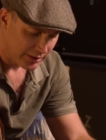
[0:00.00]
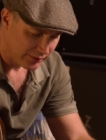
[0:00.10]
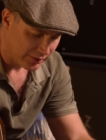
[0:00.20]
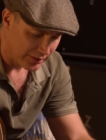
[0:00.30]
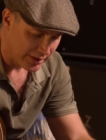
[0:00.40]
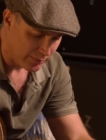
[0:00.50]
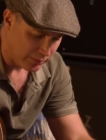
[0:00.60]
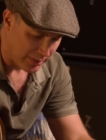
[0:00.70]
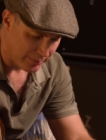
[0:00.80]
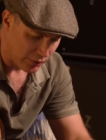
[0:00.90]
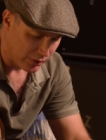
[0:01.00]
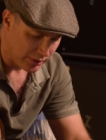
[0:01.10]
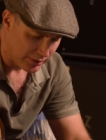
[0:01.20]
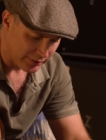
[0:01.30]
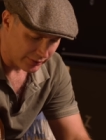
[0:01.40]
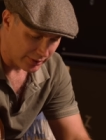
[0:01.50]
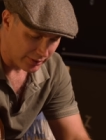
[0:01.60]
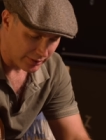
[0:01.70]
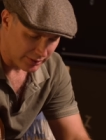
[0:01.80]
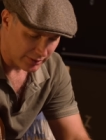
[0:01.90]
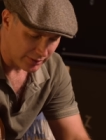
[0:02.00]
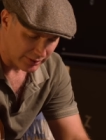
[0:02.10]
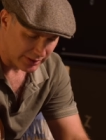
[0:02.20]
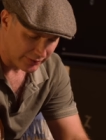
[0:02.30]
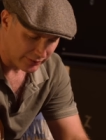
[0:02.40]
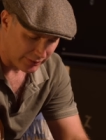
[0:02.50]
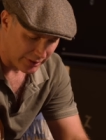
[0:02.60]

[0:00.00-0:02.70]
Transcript: So I need one more. So I'm going to have to